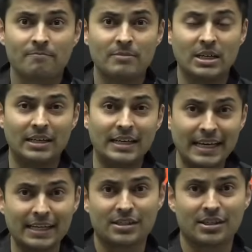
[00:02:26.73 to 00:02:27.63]
the
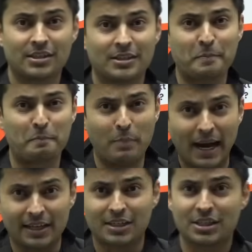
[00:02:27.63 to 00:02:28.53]
NEET
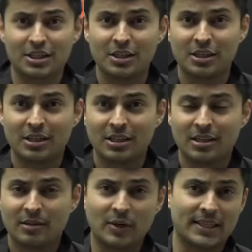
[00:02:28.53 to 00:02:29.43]
batch
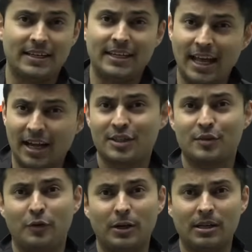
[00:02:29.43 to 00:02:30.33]
for the last
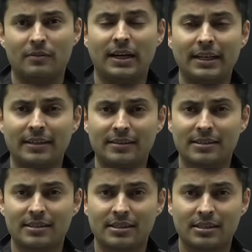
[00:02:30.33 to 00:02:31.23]
45
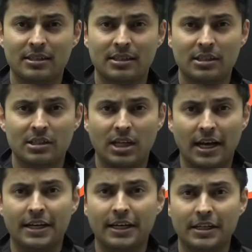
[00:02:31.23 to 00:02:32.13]
days.
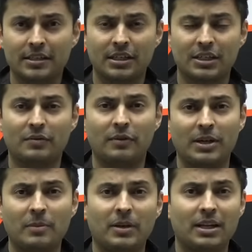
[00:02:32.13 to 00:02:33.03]
Targeting
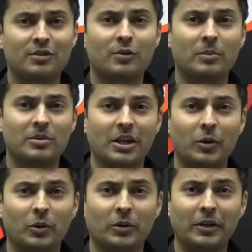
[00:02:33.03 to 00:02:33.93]
650 plus from
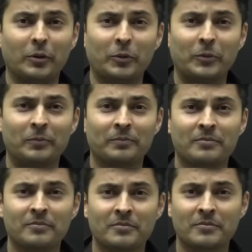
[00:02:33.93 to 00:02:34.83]
zero to hero
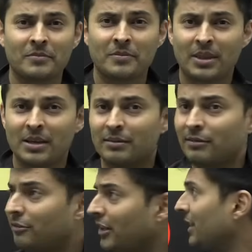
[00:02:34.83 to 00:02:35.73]

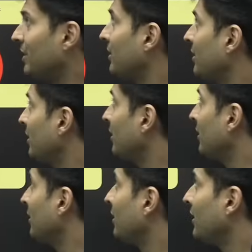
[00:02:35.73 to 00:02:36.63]
with
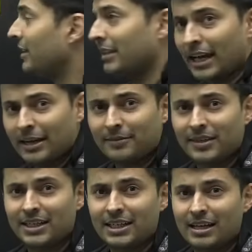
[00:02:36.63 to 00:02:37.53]

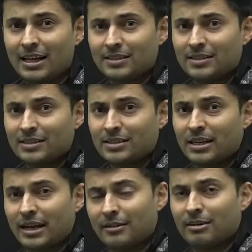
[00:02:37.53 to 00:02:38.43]
live classes
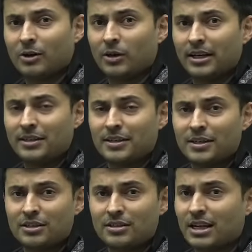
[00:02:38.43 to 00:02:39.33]
and recorded
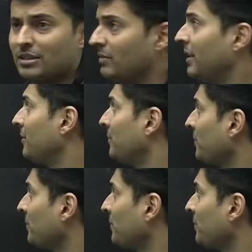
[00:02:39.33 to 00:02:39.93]
sessions as well.